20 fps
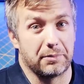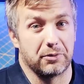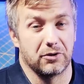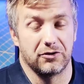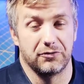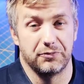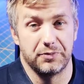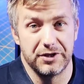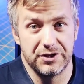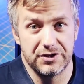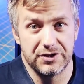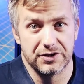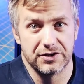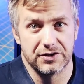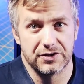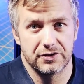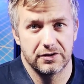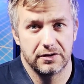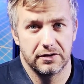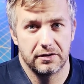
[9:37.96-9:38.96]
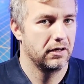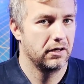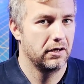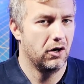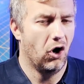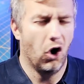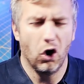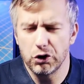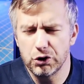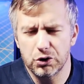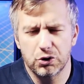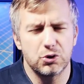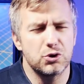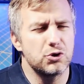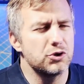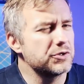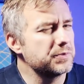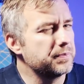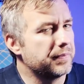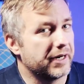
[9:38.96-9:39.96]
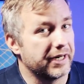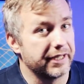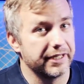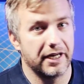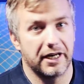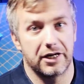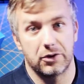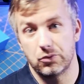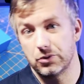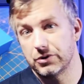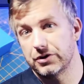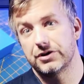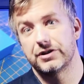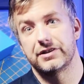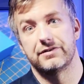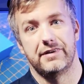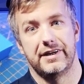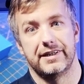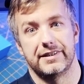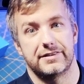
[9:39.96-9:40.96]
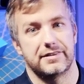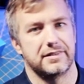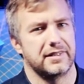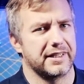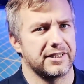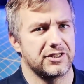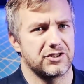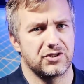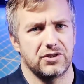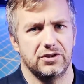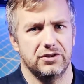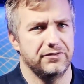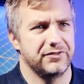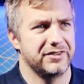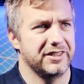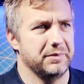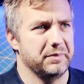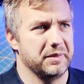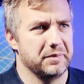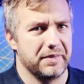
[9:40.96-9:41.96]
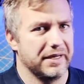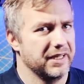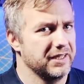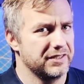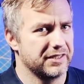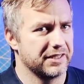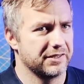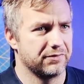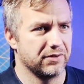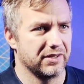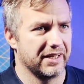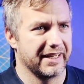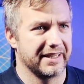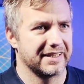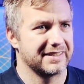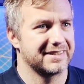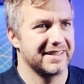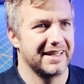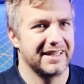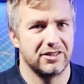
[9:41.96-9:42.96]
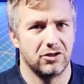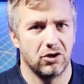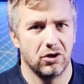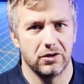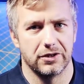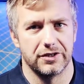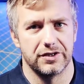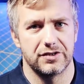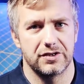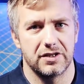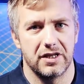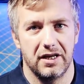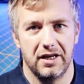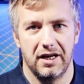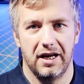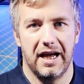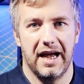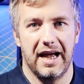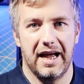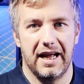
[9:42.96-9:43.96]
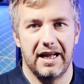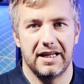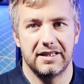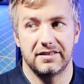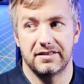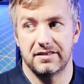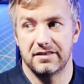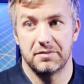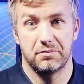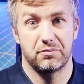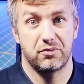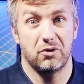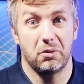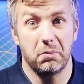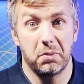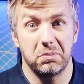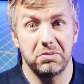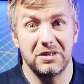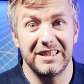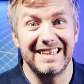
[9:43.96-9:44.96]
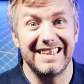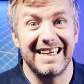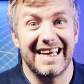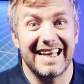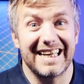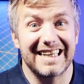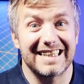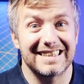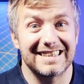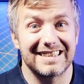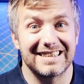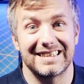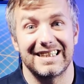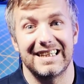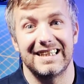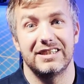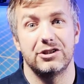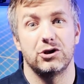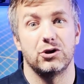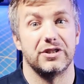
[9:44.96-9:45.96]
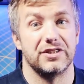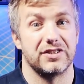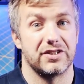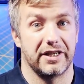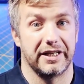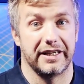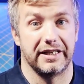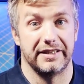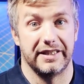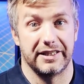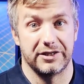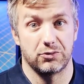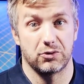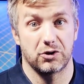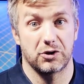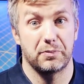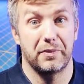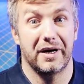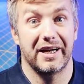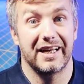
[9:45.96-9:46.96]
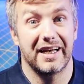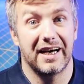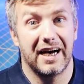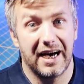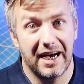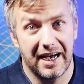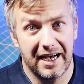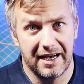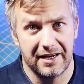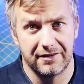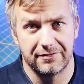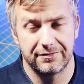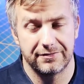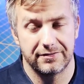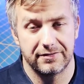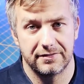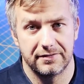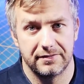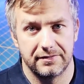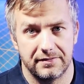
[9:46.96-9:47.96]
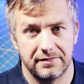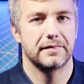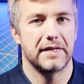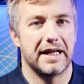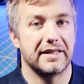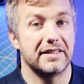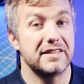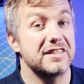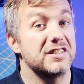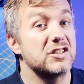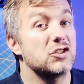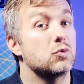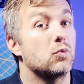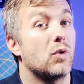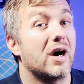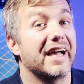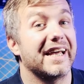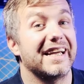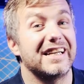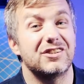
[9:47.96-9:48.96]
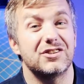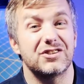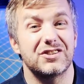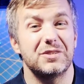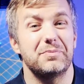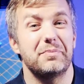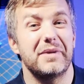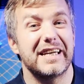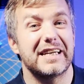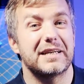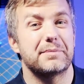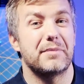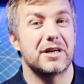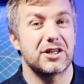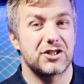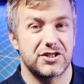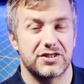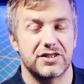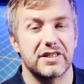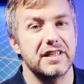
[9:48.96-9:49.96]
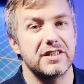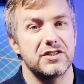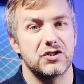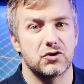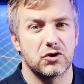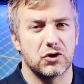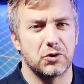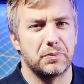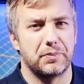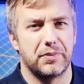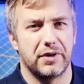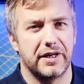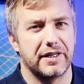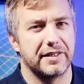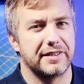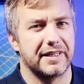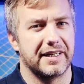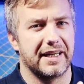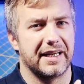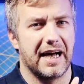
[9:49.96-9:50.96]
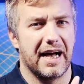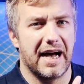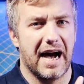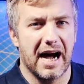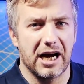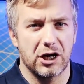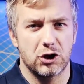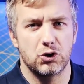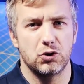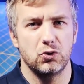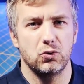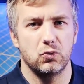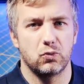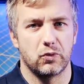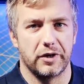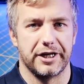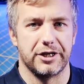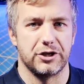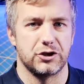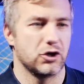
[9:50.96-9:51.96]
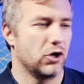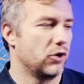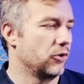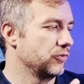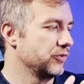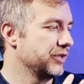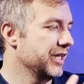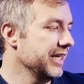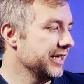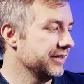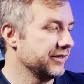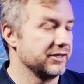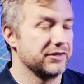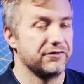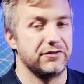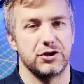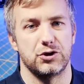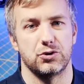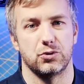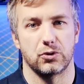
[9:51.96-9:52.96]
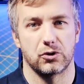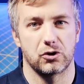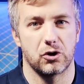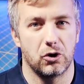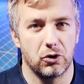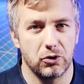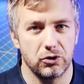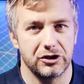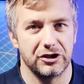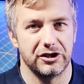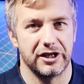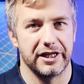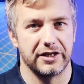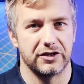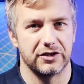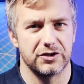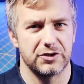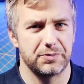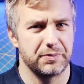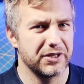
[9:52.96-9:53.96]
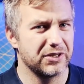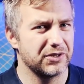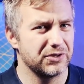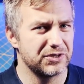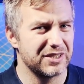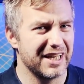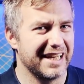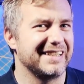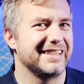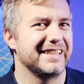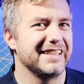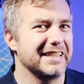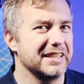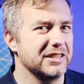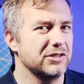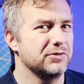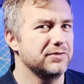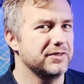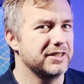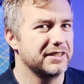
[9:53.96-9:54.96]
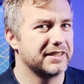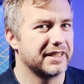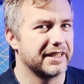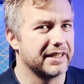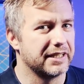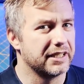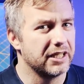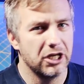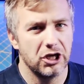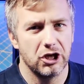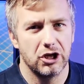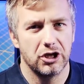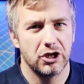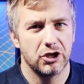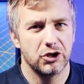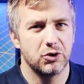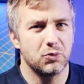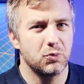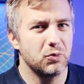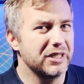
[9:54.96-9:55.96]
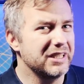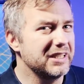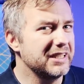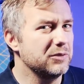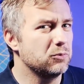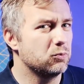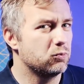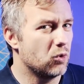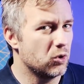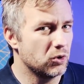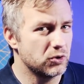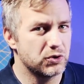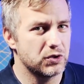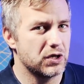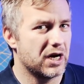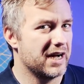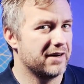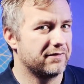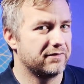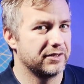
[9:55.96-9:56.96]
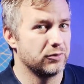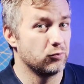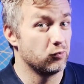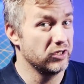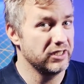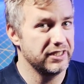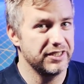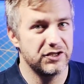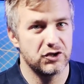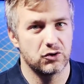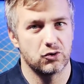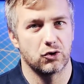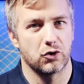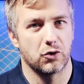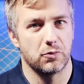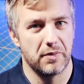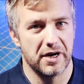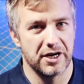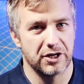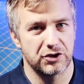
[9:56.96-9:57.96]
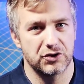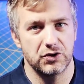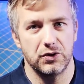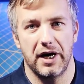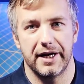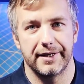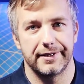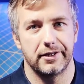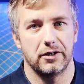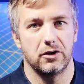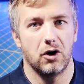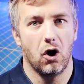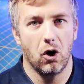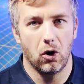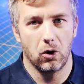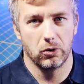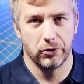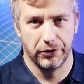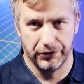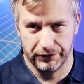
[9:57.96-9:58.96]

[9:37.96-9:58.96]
couple of meters. Or you could just buy a router device like Sonoff Zigbee Basic for like ten dollars and probably extend your entire network by a half. And this is why it doesn't make much sense to compare the actual range on the individual coordinators, because at the end of the day, you really want to have a really strong mesh to handle all